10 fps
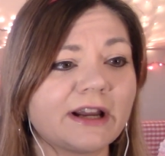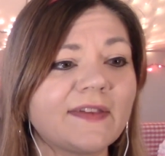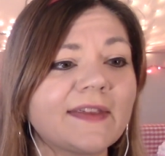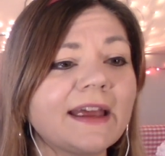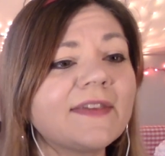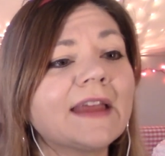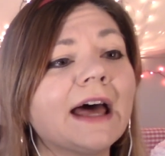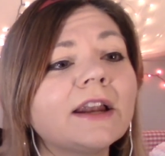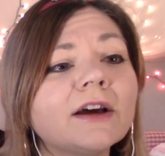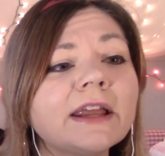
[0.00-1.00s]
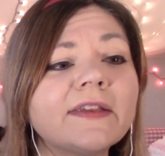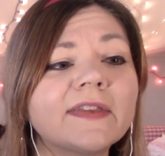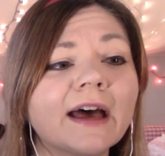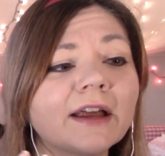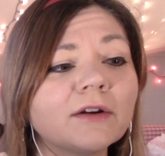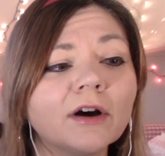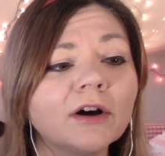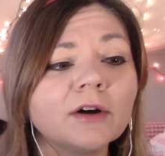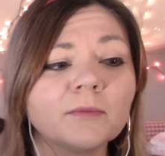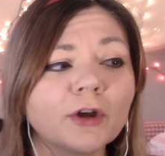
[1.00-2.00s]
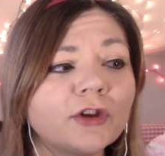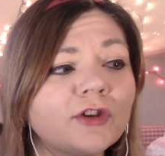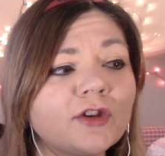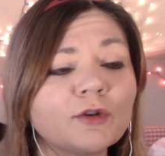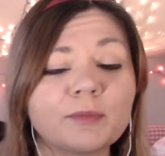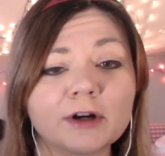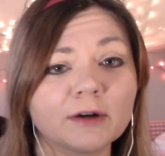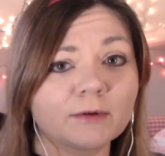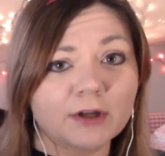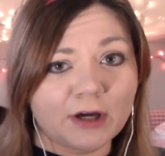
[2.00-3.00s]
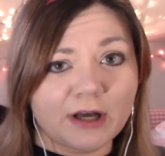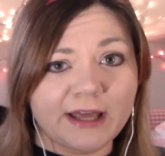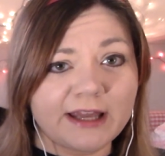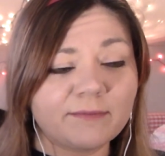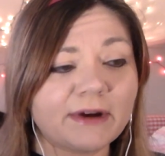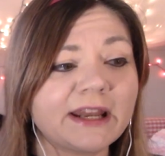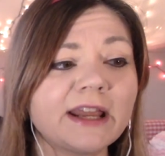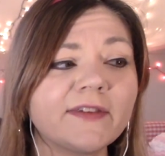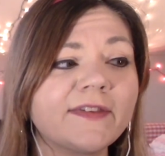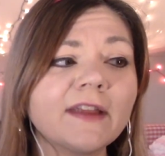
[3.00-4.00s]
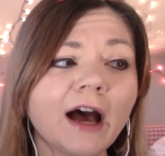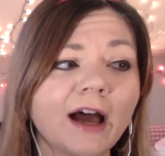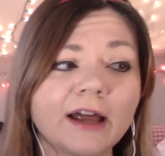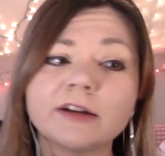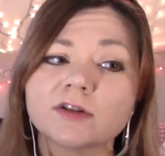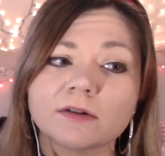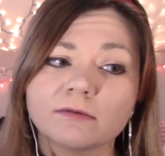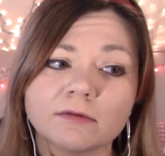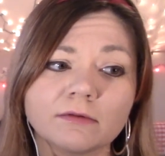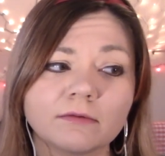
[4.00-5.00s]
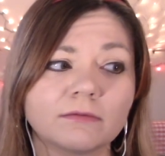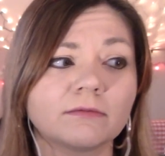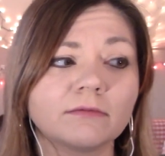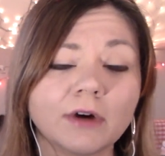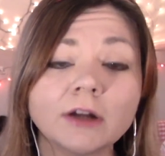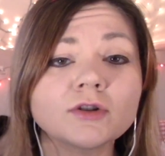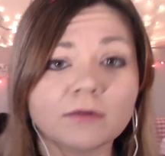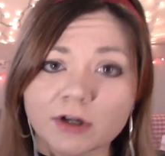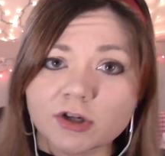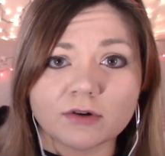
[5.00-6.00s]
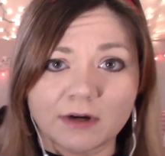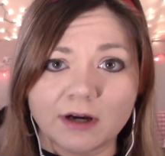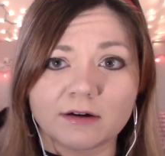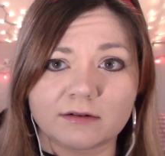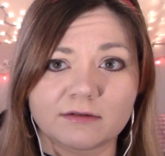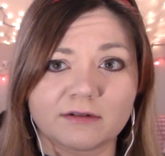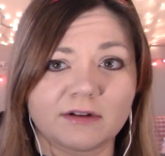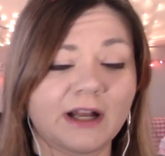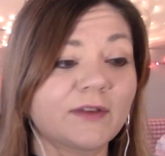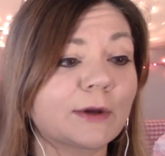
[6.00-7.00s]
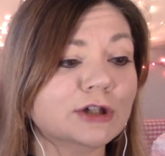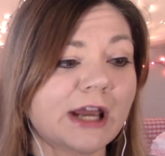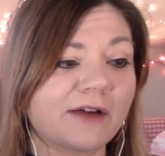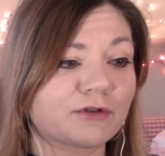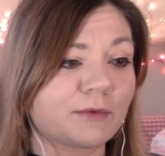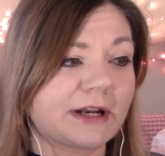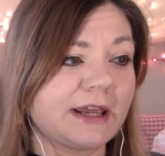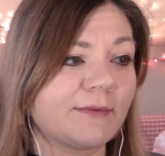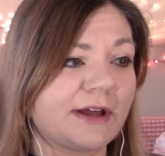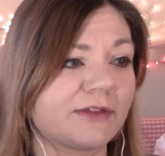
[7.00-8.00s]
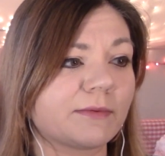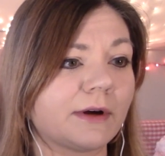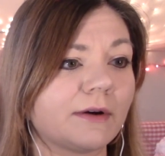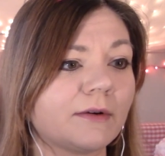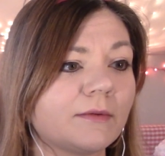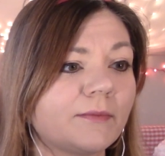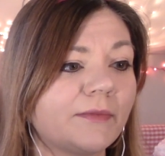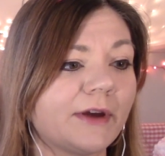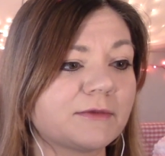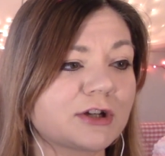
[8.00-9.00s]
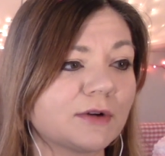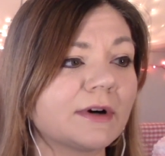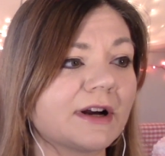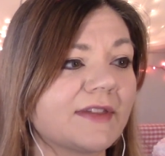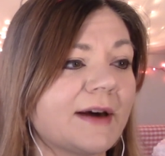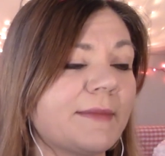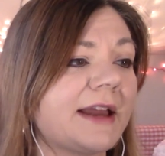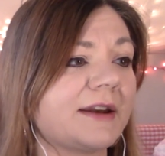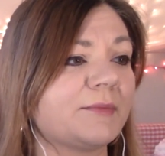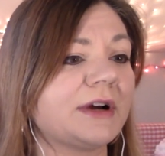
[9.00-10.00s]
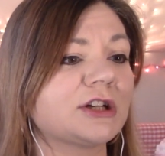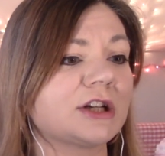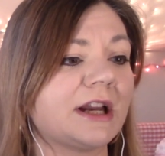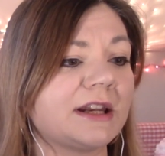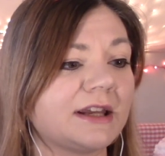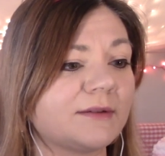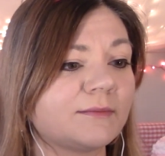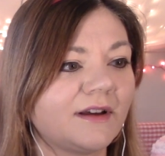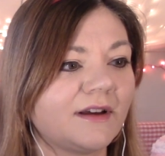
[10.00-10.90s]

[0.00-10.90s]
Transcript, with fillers: He's the, he's not a he's not super good, but he's not a torturer. Especially after what he went through. I'm sure that made an impression on him.